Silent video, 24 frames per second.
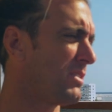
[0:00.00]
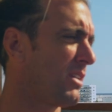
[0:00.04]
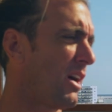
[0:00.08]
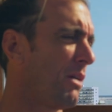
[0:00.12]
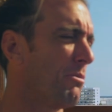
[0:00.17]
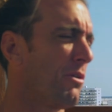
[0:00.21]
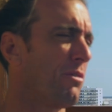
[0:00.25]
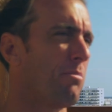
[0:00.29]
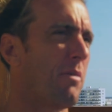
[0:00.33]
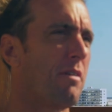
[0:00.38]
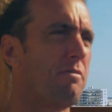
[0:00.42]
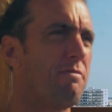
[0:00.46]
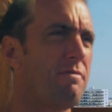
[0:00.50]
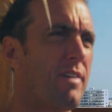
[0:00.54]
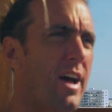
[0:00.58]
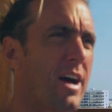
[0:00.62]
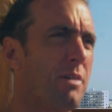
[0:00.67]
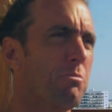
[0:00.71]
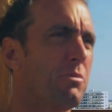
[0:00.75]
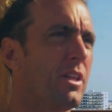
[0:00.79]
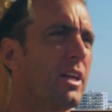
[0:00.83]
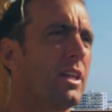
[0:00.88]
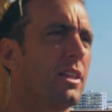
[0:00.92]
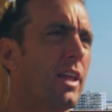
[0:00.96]
time with my
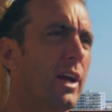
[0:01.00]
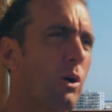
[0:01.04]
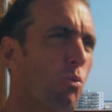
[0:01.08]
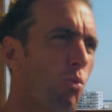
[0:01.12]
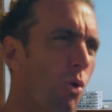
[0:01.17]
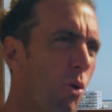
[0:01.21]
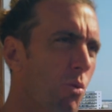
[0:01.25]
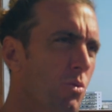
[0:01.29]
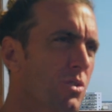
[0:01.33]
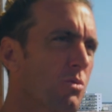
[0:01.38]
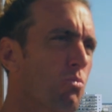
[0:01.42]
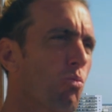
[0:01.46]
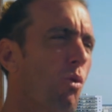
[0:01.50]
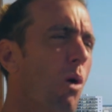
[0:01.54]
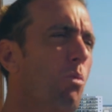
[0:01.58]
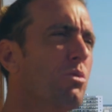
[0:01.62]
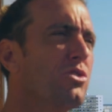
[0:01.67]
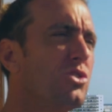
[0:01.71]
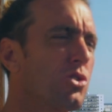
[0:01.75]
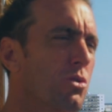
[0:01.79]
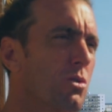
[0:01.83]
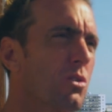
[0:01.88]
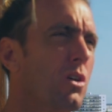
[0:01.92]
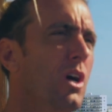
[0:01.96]
family. Like what
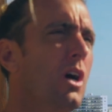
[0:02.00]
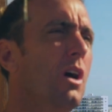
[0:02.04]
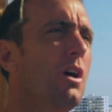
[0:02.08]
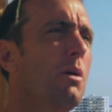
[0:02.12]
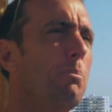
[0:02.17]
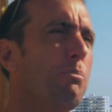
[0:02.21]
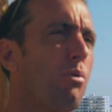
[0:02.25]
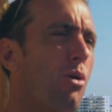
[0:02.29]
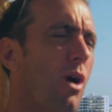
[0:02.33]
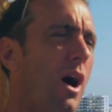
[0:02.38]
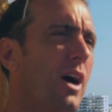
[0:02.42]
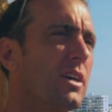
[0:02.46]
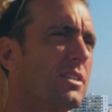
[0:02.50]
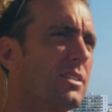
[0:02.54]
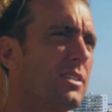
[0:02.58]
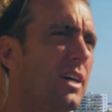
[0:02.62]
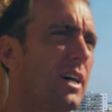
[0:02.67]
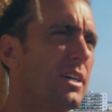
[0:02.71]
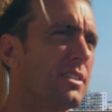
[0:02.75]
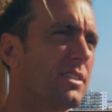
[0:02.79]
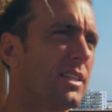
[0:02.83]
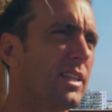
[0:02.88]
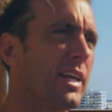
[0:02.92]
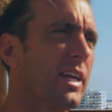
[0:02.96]
was your
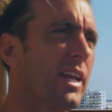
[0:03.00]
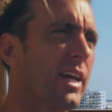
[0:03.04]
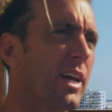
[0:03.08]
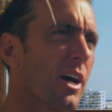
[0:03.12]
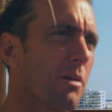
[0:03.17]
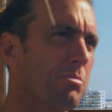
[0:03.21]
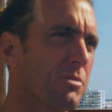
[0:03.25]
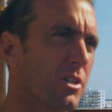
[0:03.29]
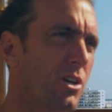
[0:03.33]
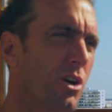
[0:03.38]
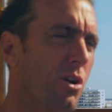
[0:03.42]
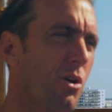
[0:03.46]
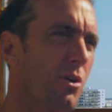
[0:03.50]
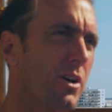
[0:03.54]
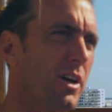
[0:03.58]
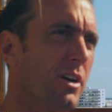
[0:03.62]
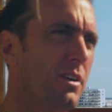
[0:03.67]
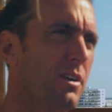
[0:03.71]
process leading up to Kota?